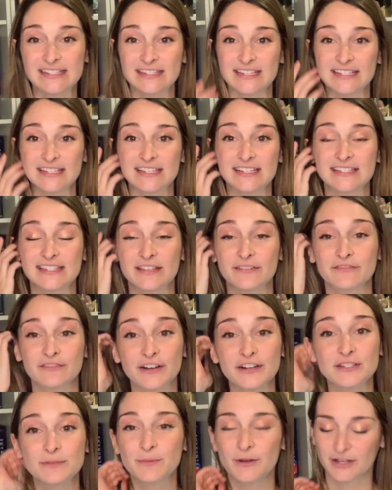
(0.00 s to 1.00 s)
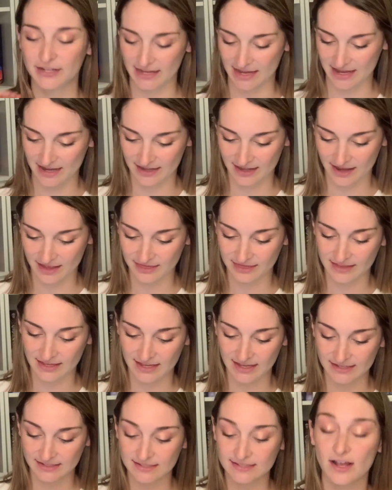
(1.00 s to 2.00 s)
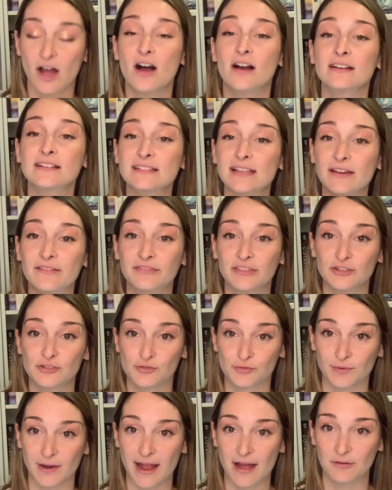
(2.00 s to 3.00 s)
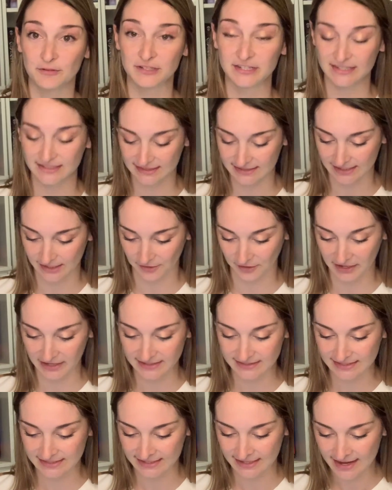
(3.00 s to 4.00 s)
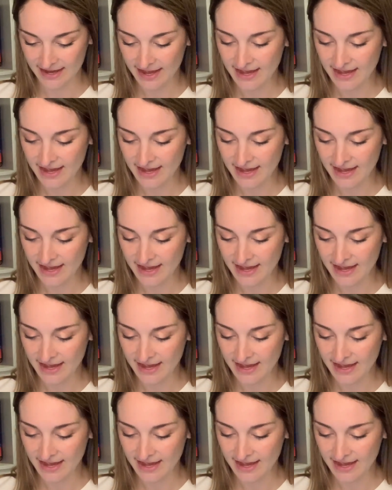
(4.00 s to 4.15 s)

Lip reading: This is the first book in the Songs of the Drowned series.